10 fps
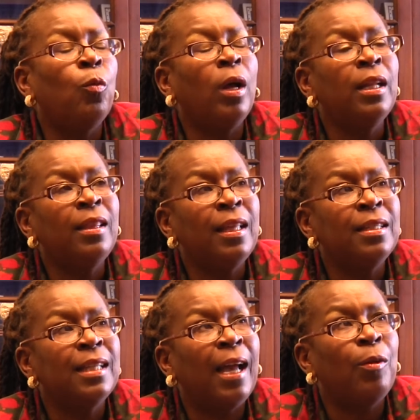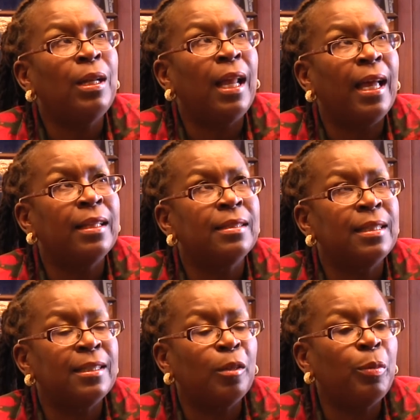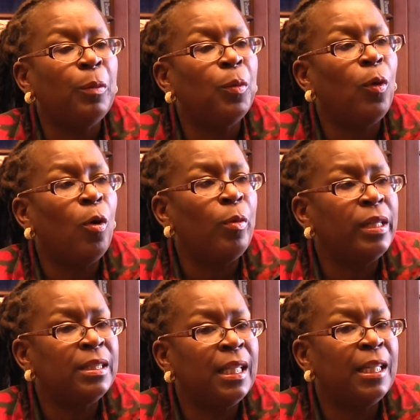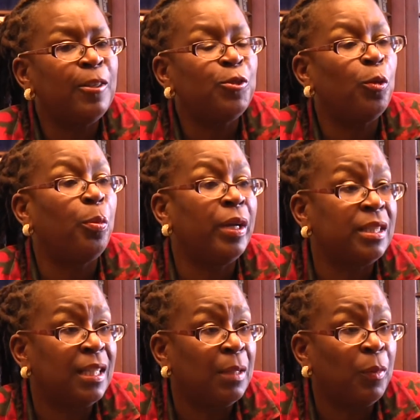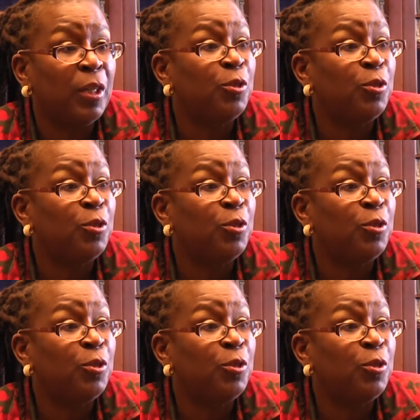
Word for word: And one of the things I would like to see is that people always say there's no precedent,